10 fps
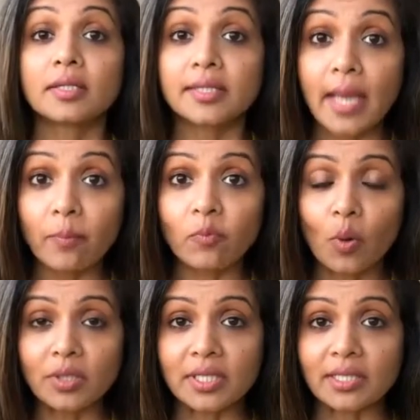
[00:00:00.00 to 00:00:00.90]
Tap
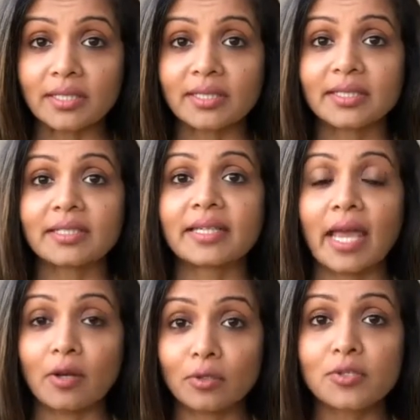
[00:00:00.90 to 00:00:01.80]
water
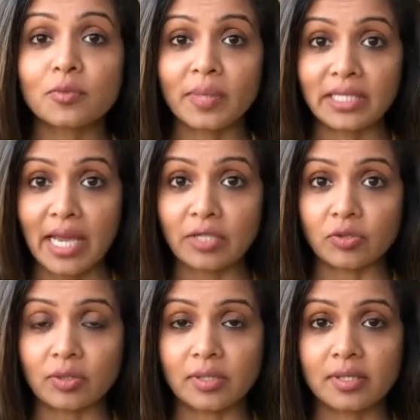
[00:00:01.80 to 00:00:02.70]
can also be
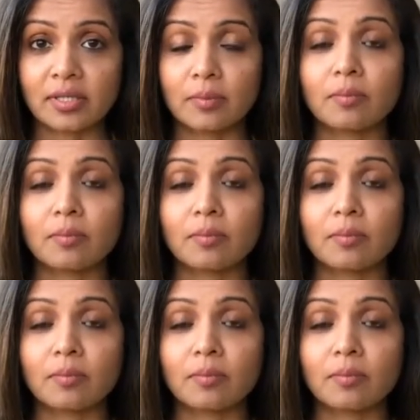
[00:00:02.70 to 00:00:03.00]
dangerous.